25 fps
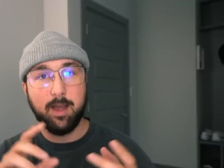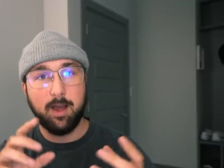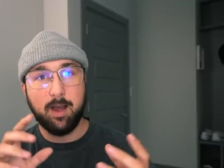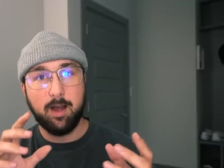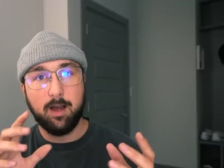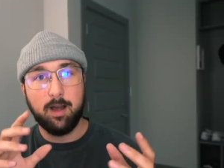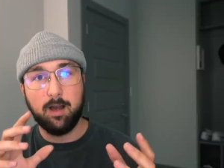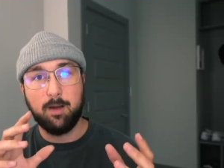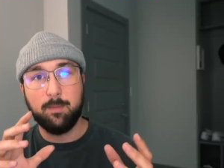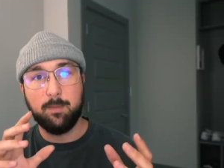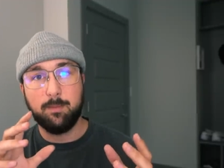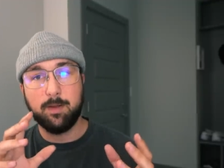
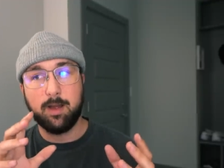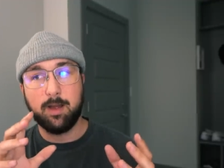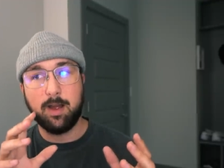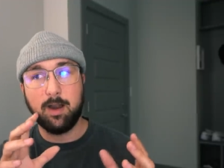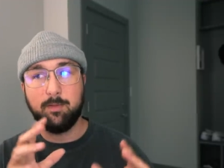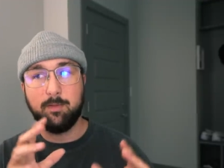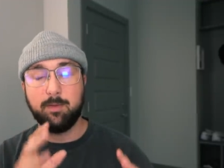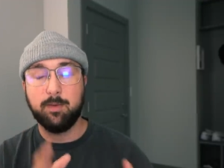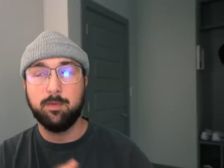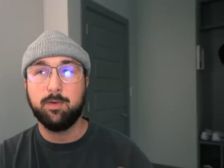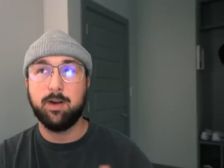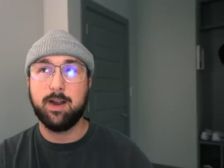Um, I
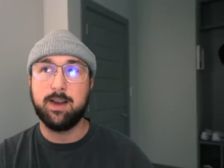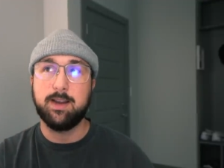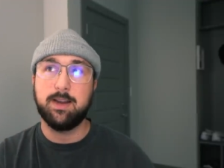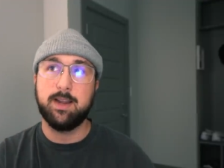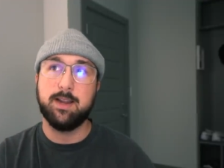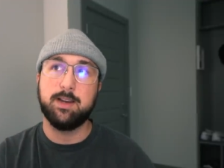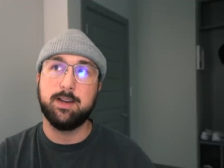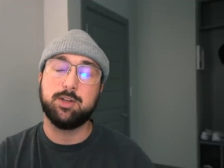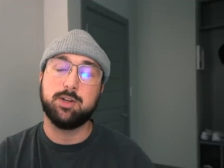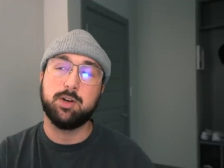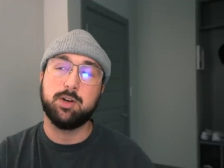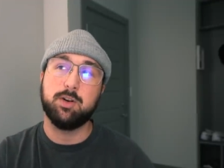remember I
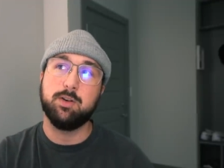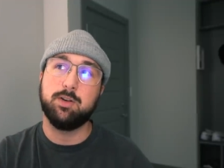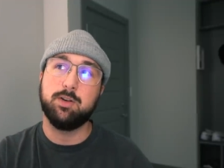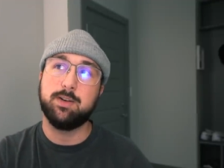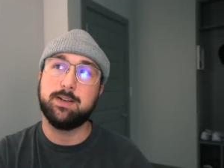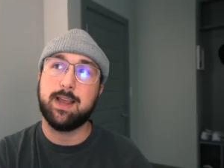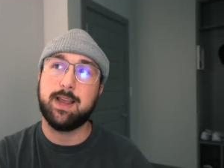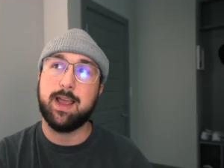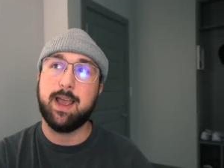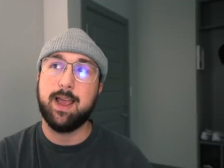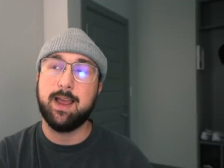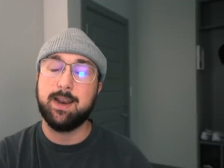
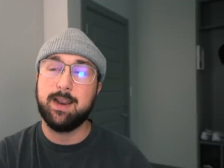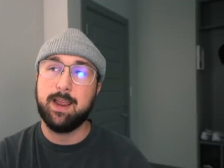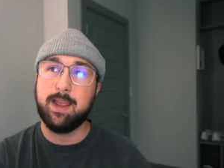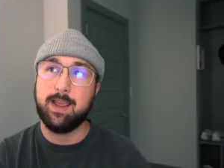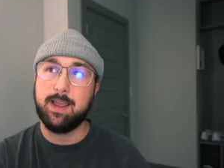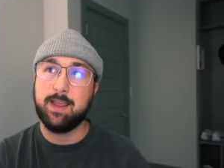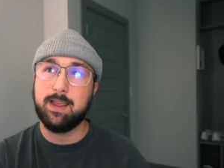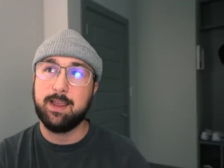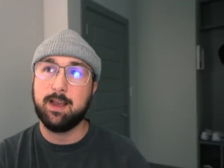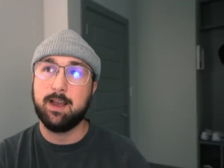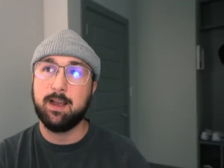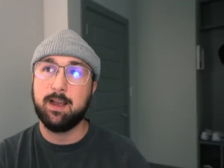interned at
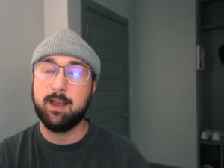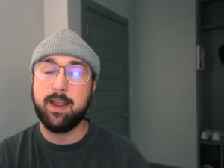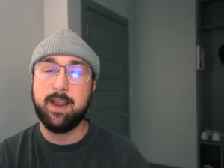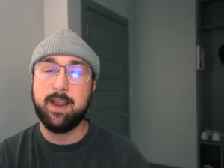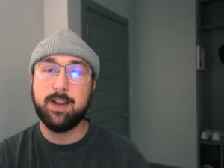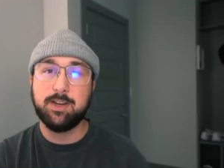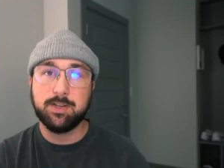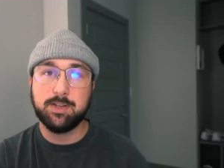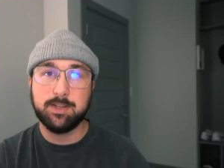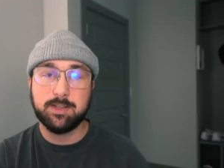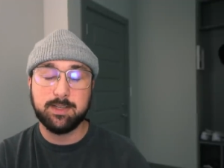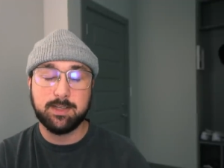a uh,
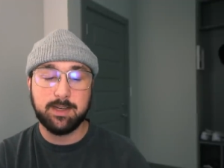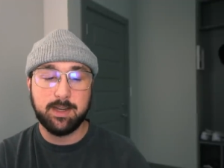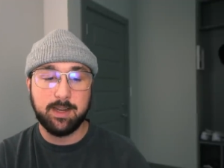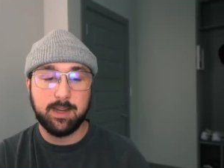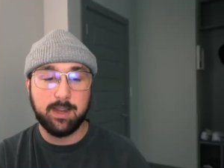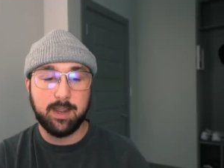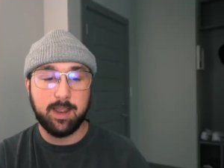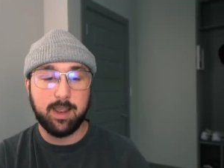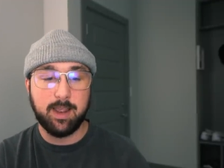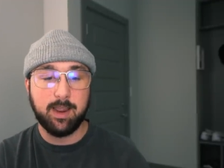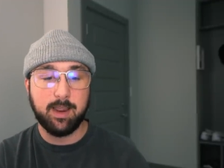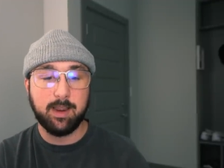
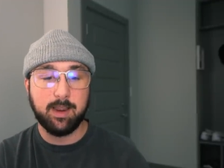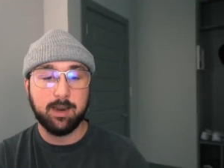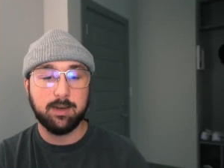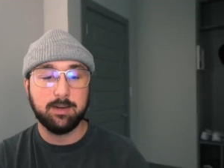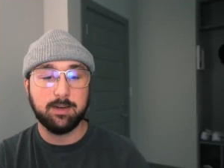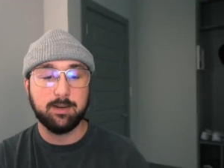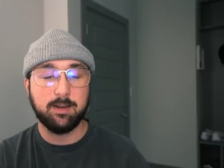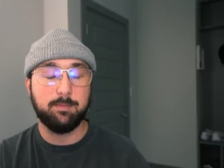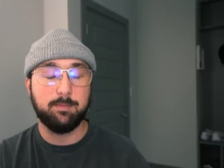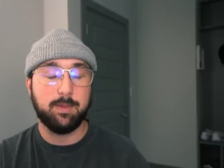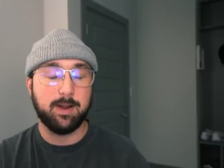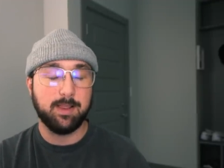agency,
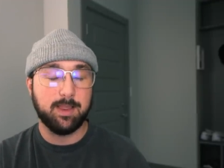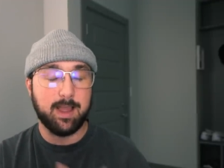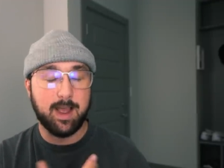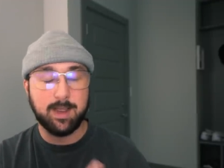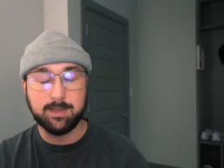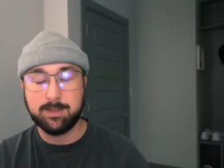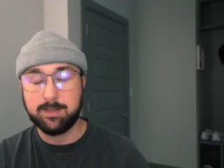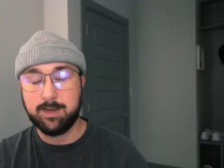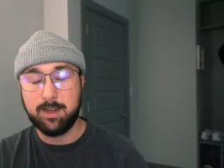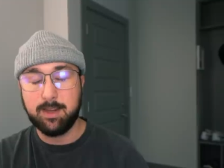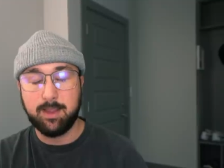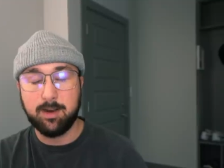and my
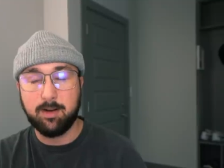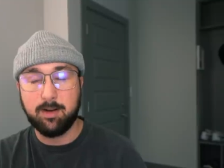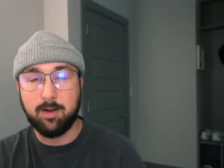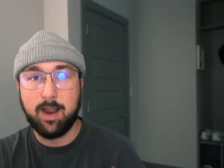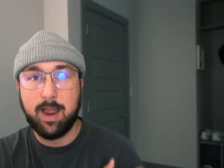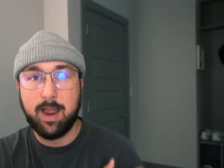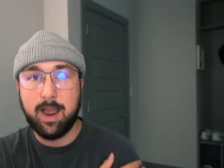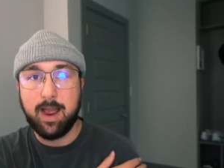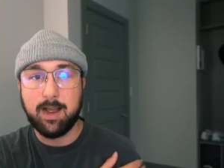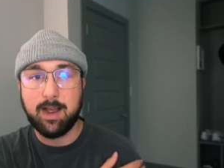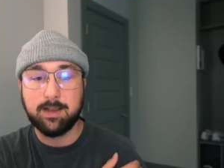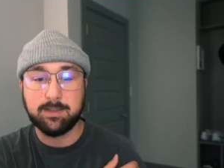last day there, I
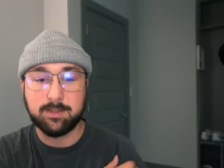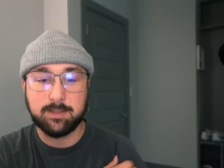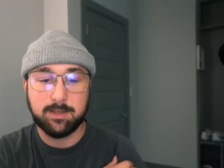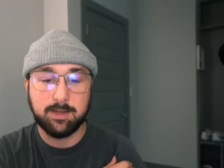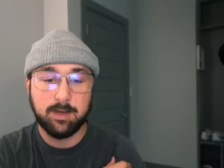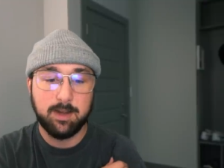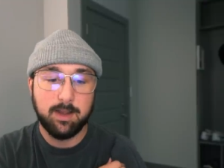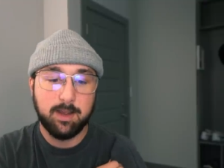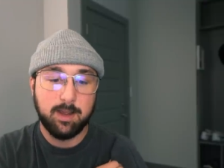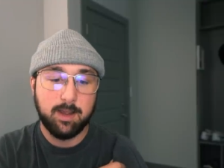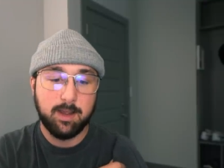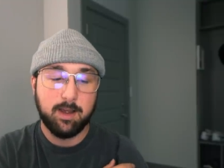asked,
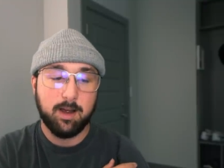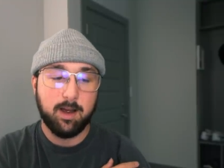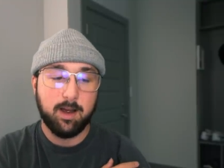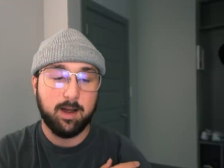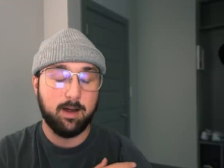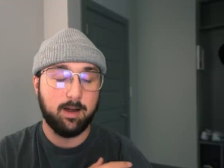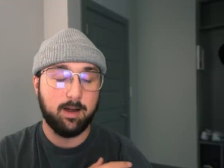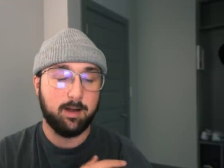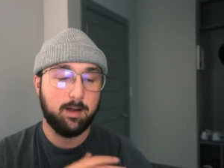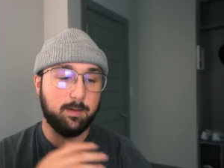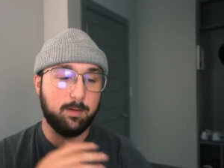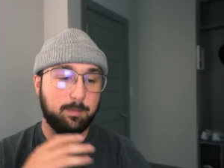
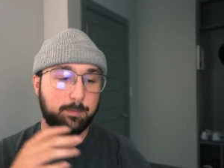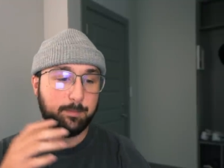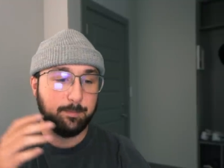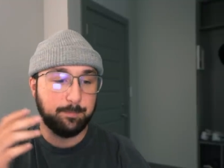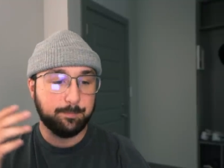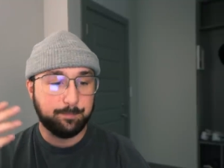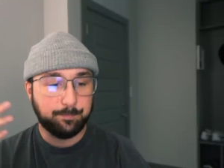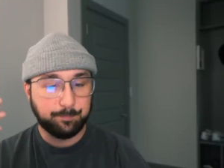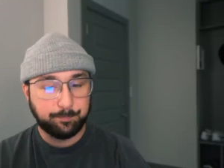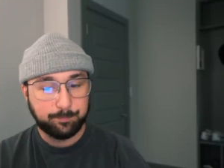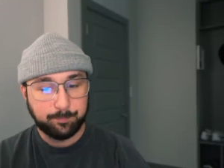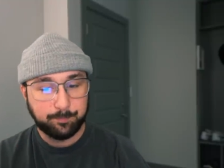
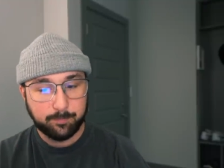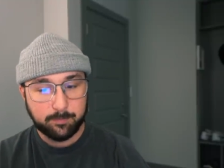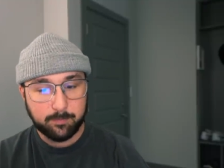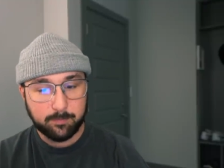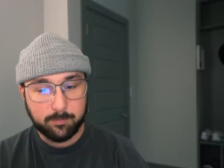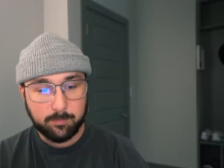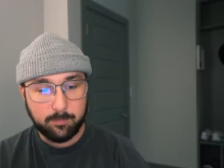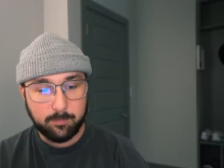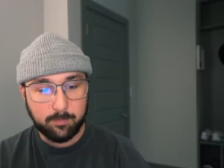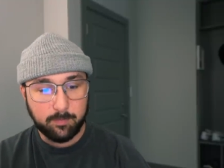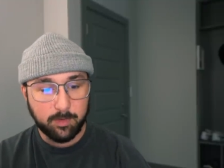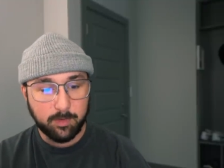um,
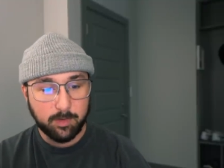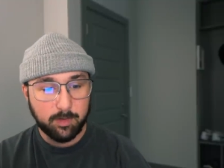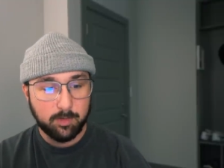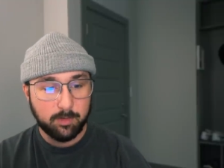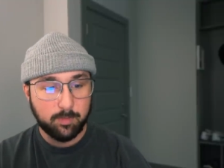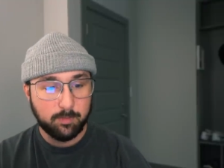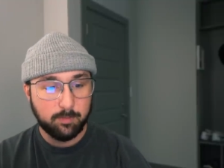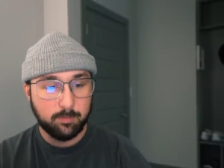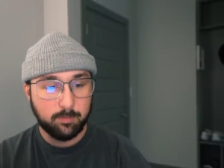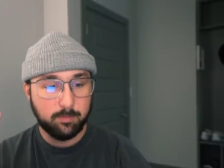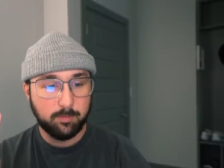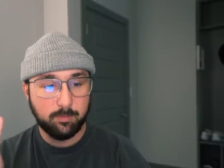
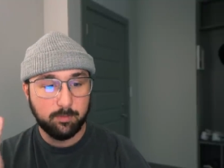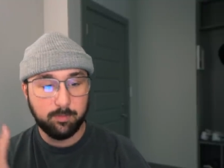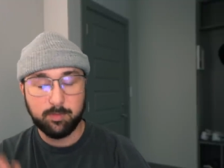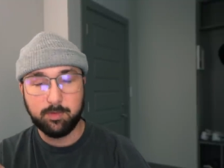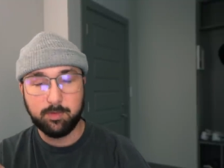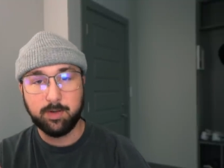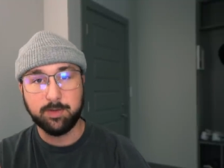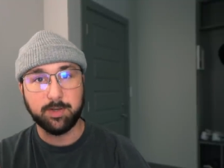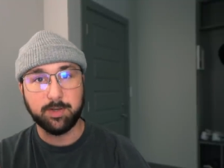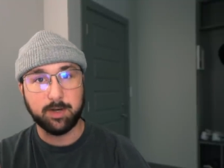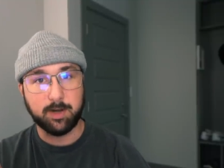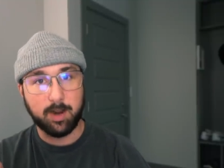
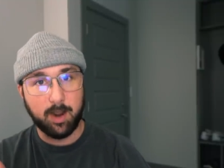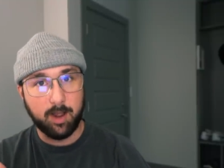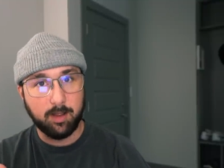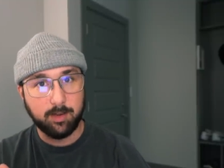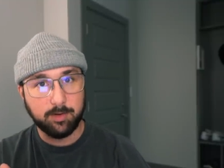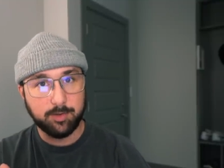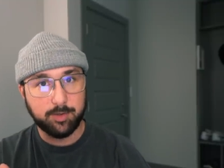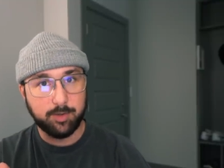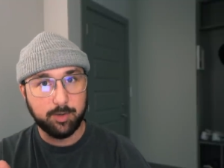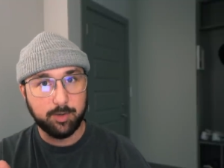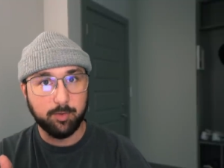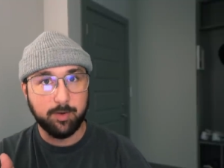"Does a
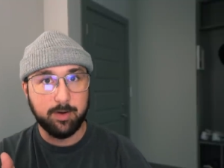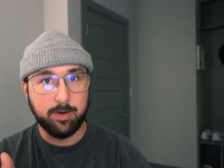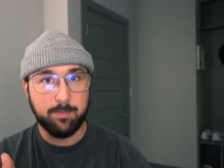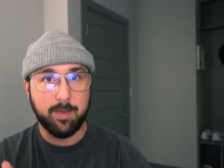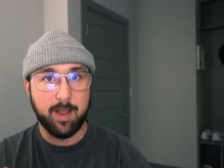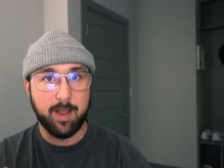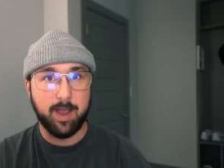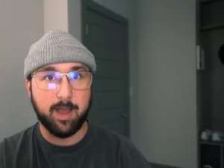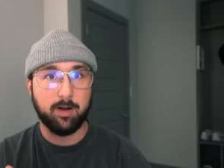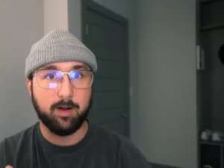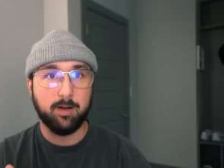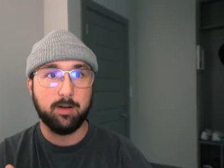college degree
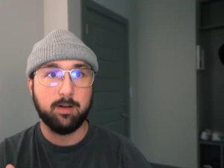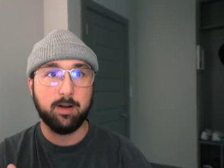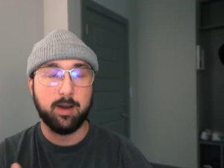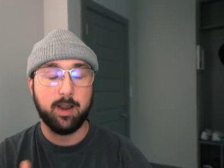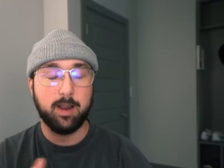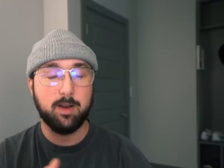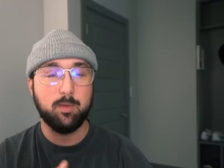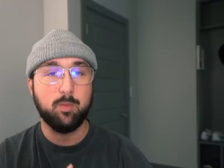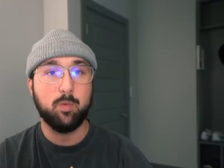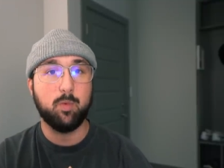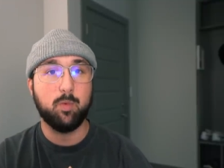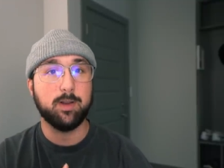matter?"
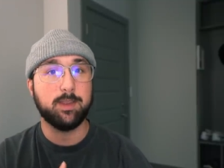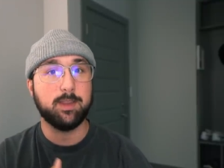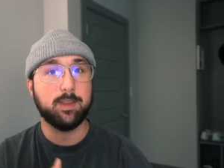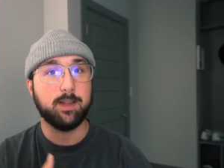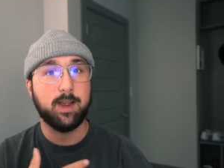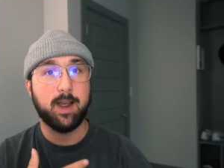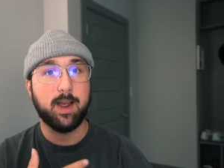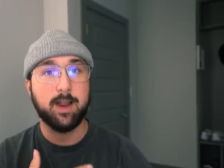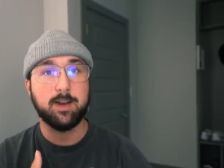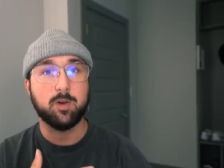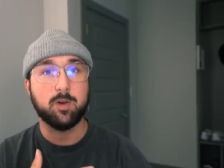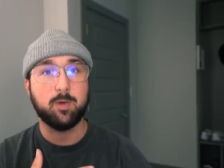And what the
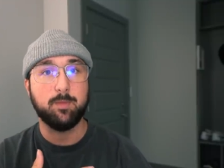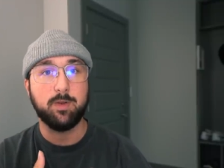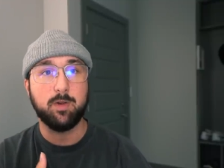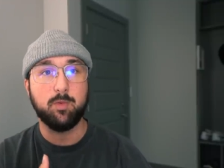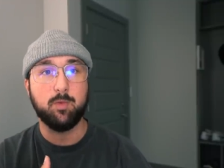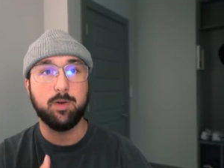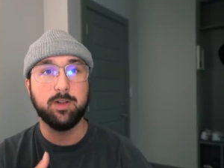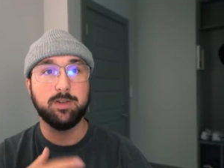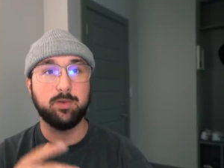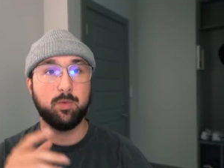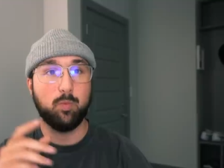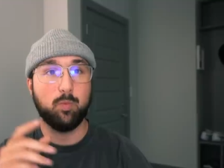guy told me
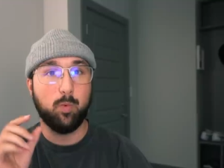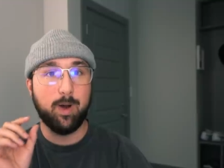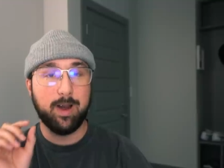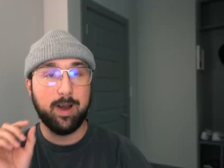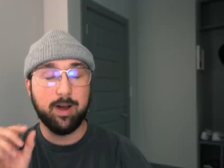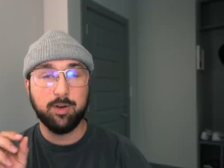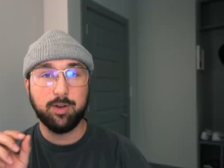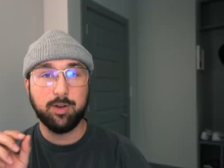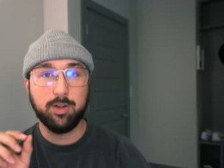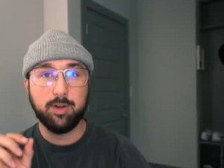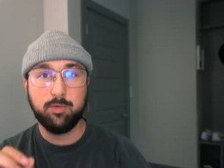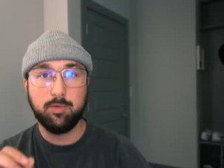was,
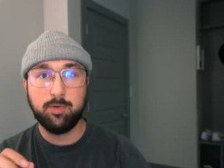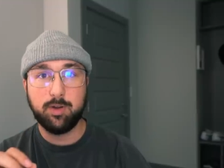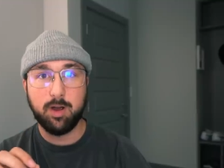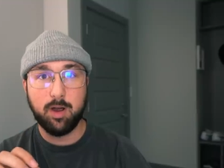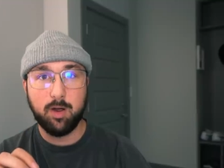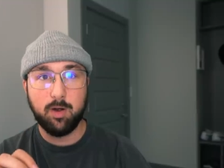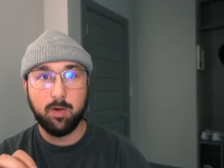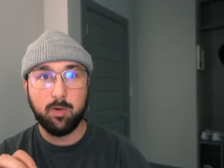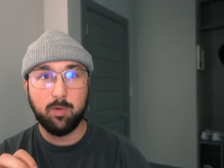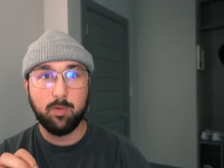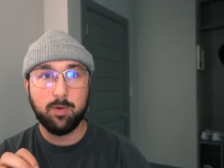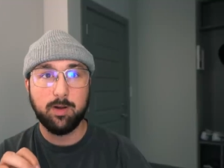"Where you
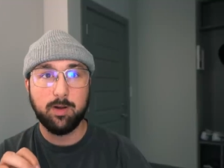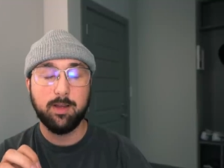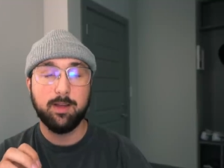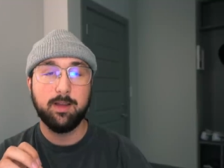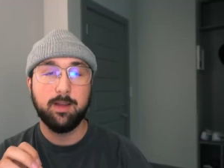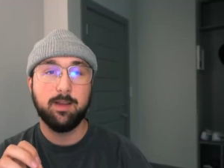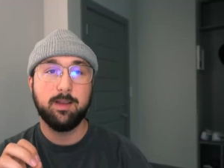go,